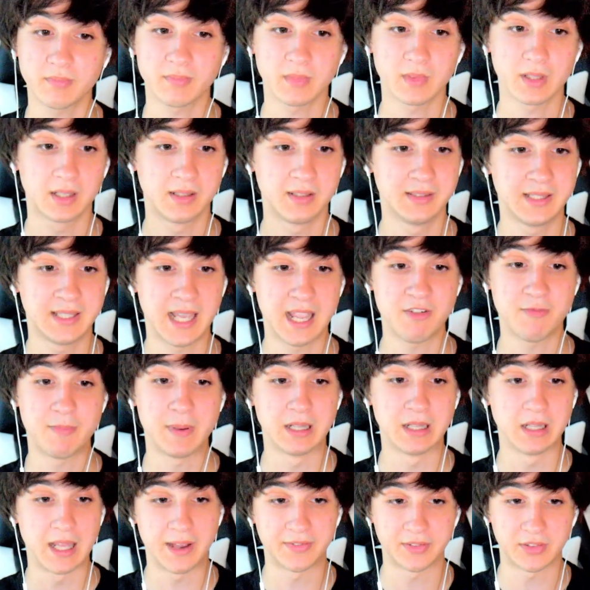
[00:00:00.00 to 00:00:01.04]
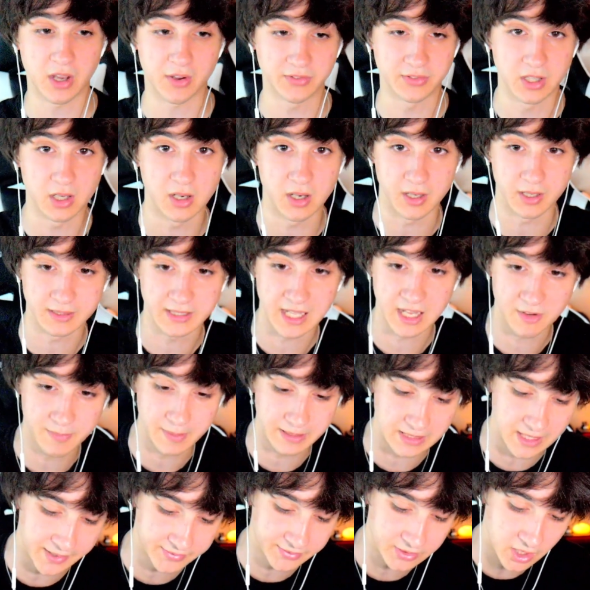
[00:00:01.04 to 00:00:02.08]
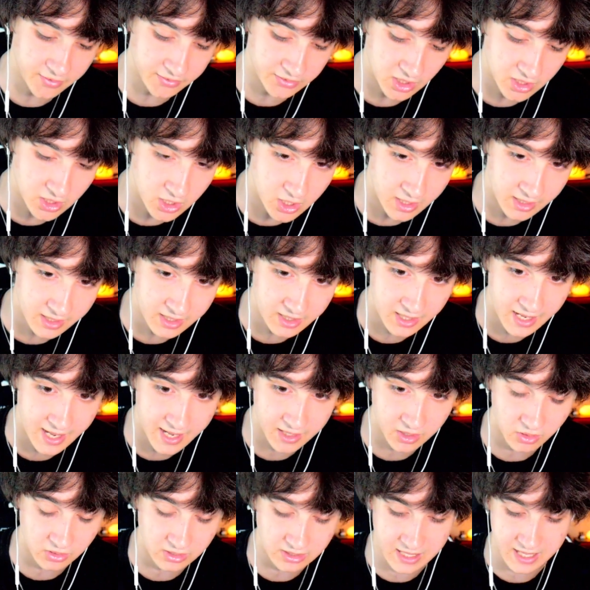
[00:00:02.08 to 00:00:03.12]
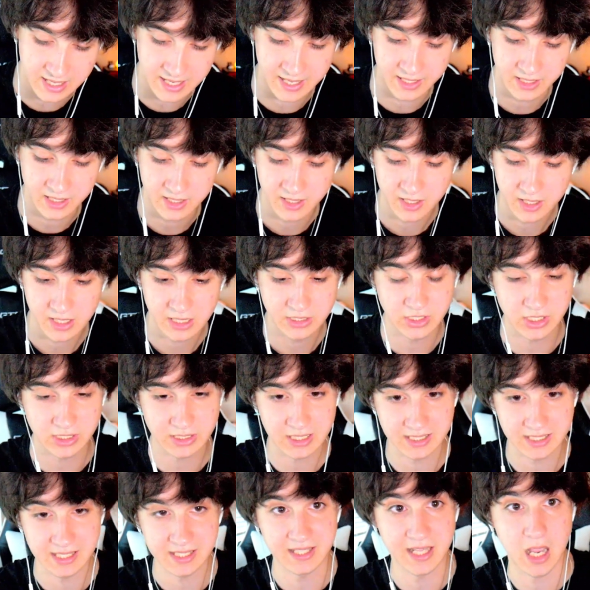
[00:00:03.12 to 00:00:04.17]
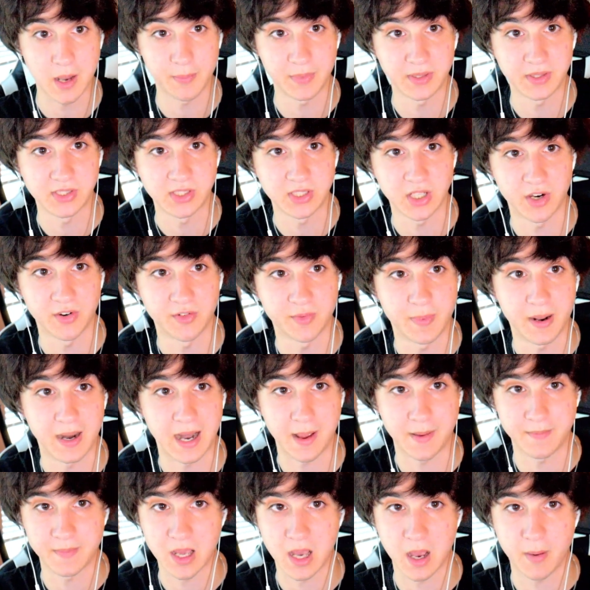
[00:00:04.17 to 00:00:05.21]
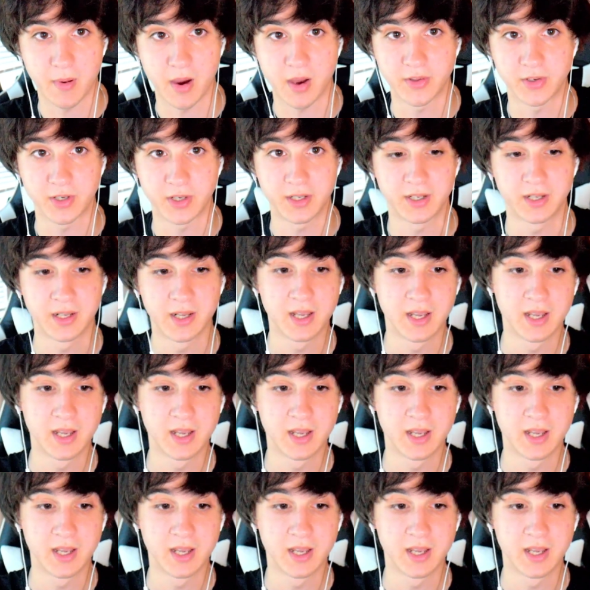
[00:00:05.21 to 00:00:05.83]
They have been left off the hook. I ain't gonna lie. Justice has not been served, but I'm not bothered.